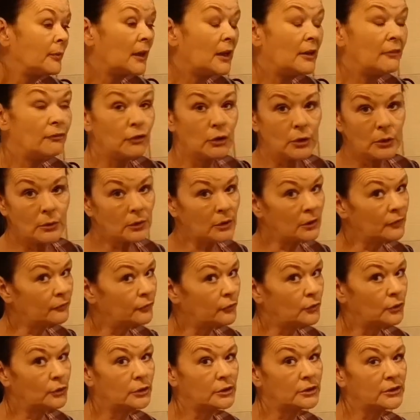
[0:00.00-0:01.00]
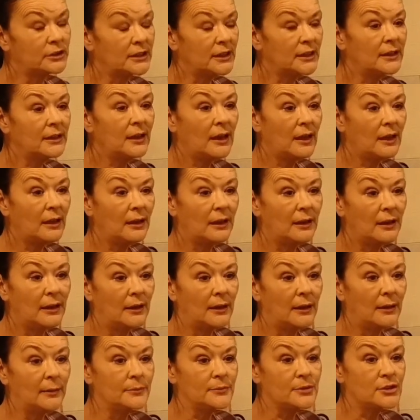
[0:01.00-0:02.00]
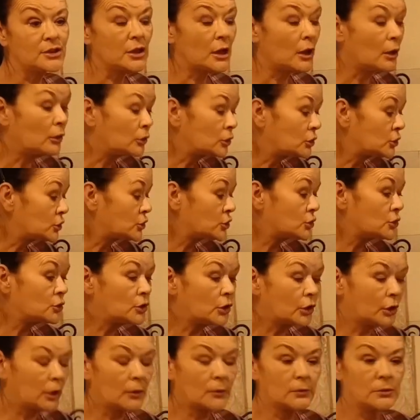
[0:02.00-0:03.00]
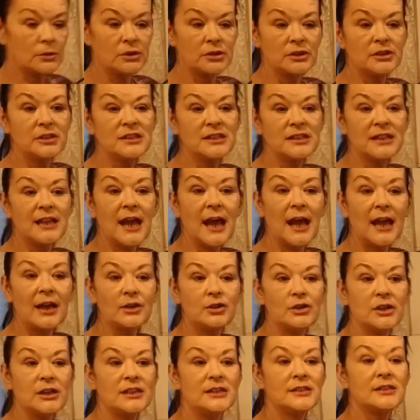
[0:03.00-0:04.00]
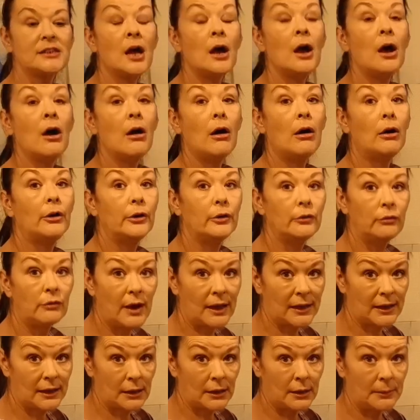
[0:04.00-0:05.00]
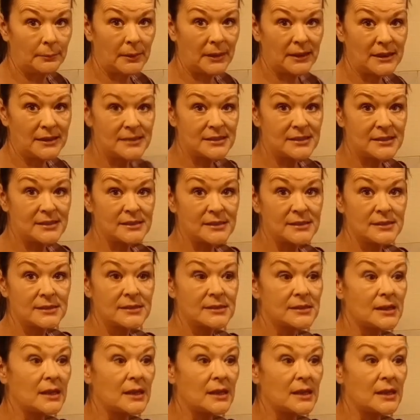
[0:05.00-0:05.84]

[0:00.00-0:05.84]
If you can afford it, so long as you're going to dehydrate on a regular basis,